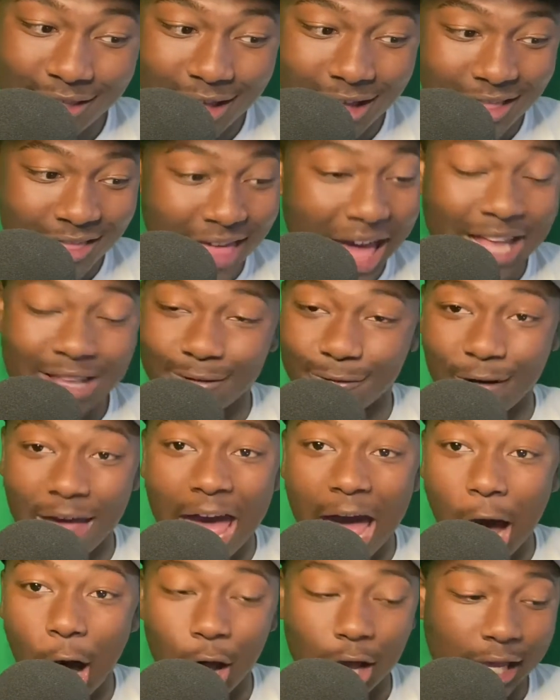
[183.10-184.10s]
That's
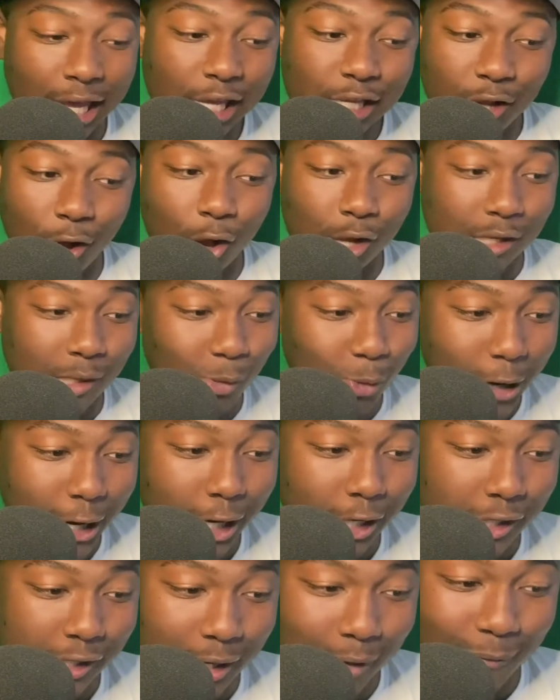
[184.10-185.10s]
foul. He's on some
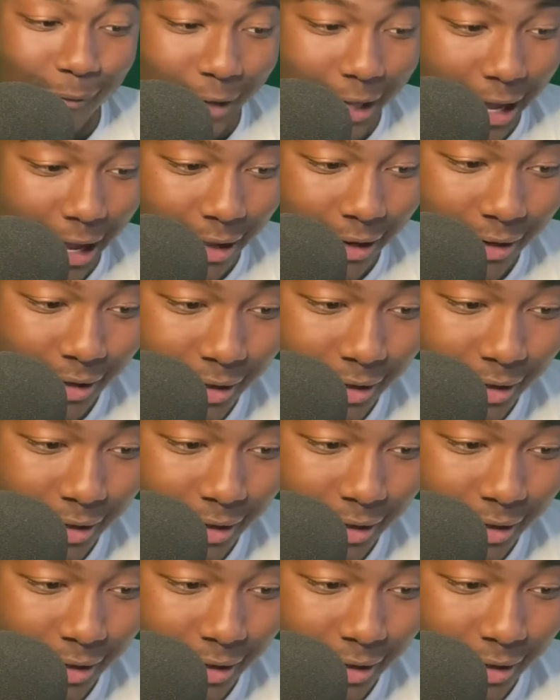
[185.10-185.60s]
weird stuff for that.